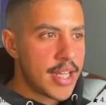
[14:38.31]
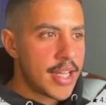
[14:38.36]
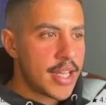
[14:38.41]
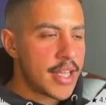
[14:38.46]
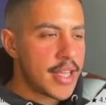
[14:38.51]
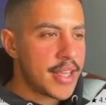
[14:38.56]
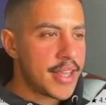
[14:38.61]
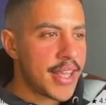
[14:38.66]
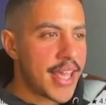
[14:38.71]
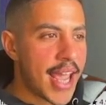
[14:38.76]

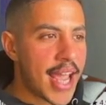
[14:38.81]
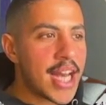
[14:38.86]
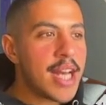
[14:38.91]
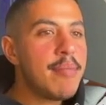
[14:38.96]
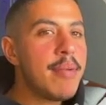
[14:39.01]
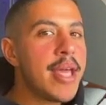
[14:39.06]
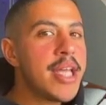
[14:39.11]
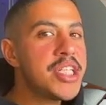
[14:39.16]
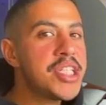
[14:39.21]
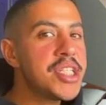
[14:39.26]
the
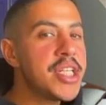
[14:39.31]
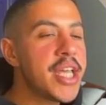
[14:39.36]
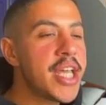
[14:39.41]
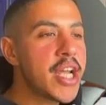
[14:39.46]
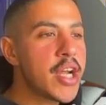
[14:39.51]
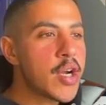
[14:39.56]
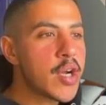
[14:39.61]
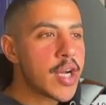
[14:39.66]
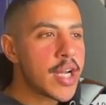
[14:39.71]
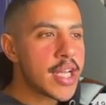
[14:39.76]
animation
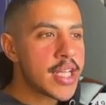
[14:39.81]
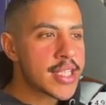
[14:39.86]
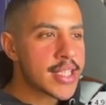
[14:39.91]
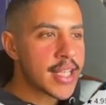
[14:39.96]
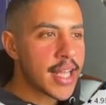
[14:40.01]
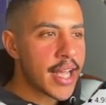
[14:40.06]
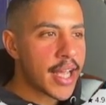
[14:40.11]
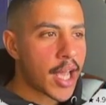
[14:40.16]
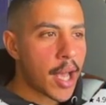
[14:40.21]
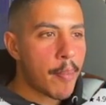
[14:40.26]
here is
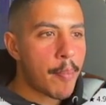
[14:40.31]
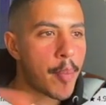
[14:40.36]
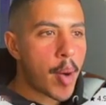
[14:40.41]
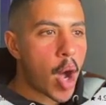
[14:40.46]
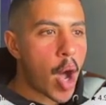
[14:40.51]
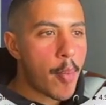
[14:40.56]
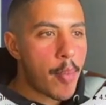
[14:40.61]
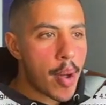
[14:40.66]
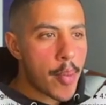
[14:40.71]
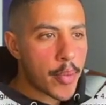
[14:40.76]
like a
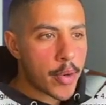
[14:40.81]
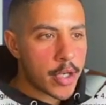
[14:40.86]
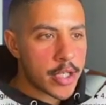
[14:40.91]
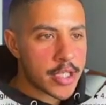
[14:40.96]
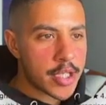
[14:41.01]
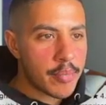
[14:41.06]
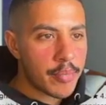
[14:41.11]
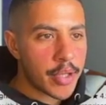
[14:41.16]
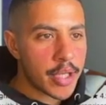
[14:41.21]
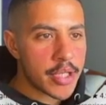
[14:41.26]
pop-up or
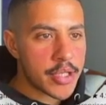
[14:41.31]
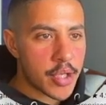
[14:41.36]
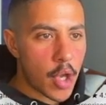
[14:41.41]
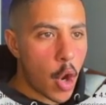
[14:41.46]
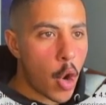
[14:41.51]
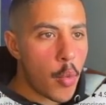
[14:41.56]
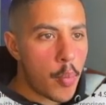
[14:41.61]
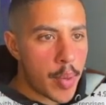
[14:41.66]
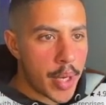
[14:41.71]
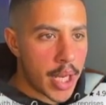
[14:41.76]
something is
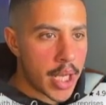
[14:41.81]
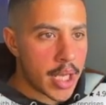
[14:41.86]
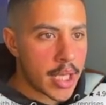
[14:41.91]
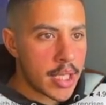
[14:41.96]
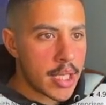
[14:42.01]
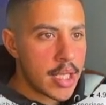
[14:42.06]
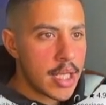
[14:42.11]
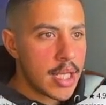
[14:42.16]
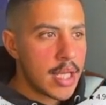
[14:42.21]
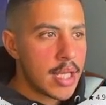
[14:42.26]
opening.
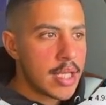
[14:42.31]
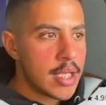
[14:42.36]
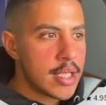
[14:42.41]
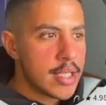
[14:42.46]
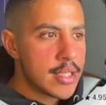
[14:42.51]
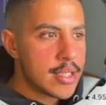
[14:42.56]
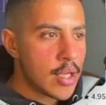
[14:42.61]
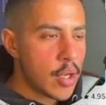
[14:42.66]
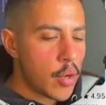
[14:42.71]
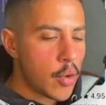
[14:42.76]

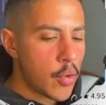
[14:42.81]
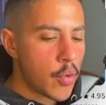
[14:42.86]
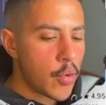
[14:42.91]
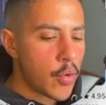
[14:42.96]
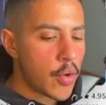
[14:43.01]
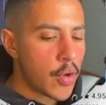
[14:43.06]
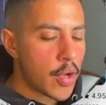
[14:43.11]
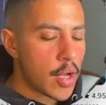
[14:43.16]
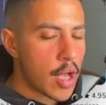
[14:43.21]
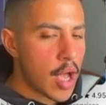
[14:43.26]
So
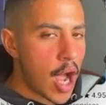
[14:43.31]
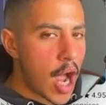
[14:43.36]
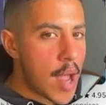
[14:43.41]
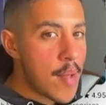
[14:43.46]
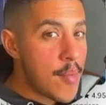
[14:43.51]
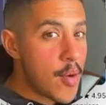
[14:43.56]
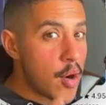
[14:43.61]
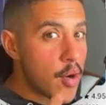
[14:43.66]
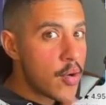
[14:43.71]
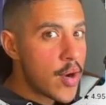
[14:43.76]
I'm
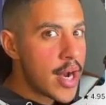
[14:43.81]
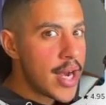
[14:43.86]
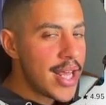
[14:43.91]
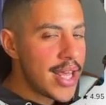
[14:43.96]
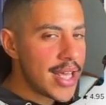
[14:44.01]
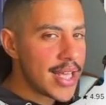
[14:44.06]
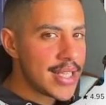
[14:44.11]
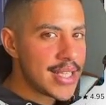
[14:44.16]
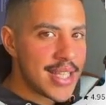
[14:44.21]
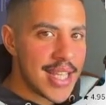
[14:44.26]
already
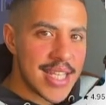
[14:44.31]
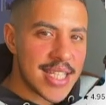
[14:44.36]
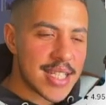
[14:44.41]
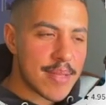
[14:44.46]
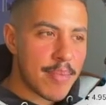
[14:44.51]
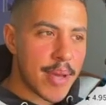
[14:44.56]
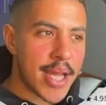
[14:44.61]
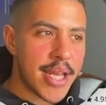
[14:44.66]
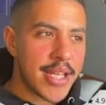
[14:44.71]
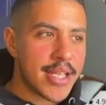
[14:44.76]

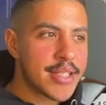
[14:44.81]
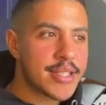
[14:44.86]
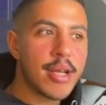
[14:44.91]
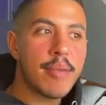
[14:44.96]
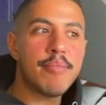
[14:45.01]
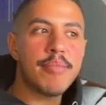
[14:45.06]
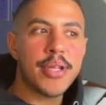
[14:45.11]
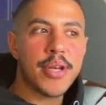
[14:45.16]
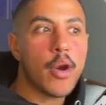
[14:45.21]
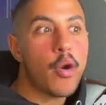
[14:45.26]
anticipating
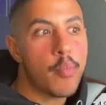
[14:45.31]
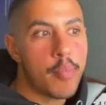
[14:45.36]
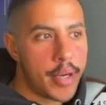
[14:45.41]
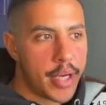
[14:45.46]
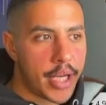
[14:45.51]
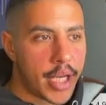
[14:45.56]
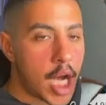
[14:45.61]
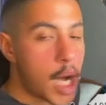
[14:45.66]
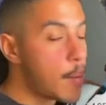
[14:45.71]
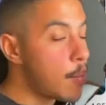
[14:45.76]
something
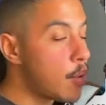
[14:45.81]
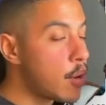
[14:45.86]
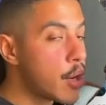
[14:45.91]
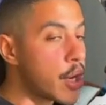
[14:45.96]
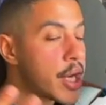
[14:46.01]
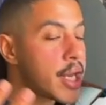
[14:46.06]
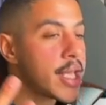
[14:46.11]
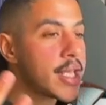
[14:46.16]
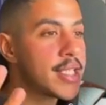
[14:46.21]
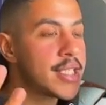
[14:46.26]
opening. I'm
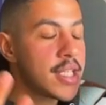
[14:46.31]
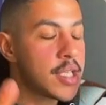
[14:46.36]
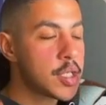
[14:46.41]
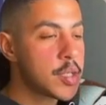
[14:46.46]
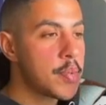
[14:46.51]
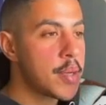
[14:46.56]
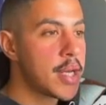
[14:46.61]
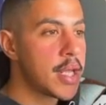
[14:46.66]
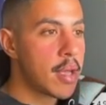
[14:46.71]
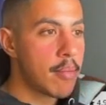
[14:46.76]
already
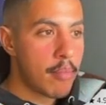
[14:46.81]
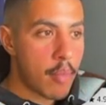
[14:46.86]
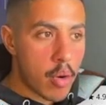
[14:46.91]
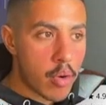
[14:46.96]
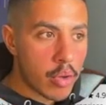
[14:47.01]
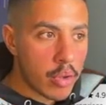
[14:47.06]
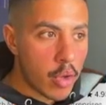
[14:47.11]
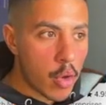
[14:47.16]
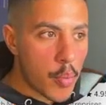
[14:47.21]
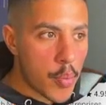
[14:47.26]
anticipating a
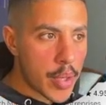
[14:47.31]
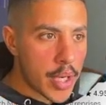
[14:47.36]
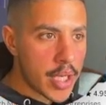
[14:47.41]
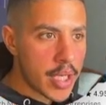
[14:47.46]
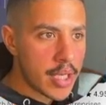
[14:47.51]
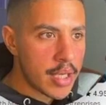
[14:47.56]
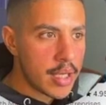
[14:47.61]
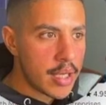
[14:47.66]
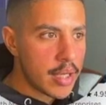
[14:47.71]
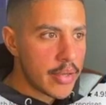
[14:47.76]
modal
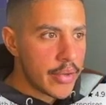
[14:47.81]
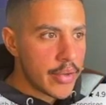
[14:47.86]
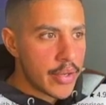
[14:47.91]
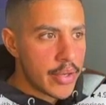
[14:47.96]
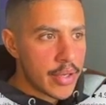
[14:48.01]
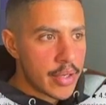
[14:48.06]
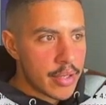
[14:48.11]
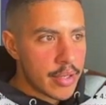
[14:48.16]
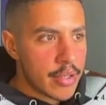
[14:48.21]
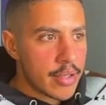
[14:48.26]
opening
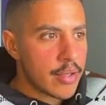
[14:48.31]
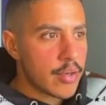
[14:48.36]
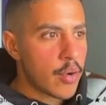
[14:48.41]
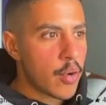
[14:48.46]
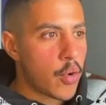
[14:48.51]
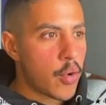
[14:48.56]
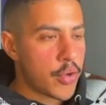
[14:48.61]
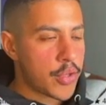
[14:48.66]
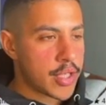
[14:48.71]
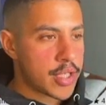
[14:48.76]

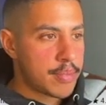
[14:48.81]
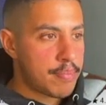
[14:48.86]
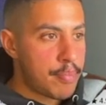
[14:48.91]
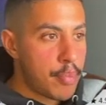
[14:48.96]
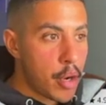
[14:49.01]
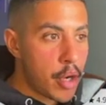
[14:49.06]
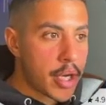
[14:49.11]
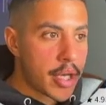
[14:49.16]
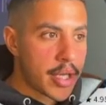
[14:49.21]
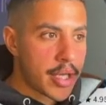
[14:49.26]
or this
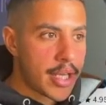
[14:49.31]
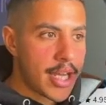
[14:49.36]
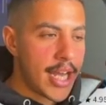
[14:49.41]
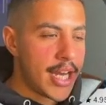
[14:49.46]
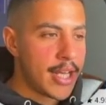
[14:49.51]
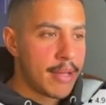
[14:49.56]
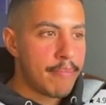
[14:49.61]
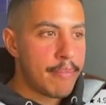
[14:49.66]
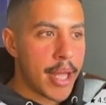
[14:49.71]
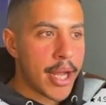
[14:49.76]
book
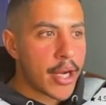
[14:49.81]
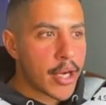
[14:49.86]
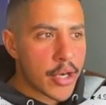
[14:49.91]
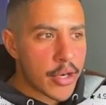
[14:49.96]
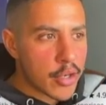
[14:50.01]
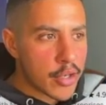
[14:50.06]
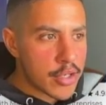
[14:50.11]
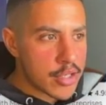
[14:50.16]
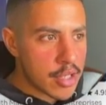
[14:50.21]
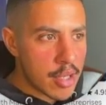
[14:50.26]
getting
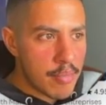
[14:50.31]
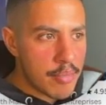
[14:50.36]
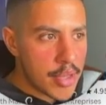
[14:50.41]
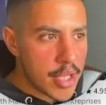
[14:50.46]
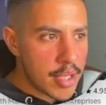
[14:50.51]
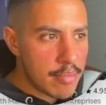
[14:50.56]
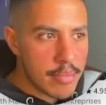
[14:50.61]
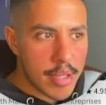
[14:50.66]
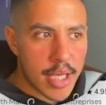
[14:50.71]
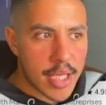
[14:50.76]
bigger or
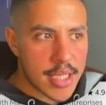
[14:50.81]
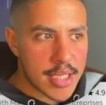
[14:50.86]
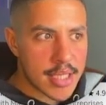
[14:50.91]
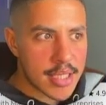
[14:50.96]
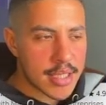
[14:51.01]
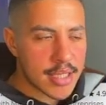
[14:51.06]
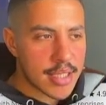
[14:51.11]
something because,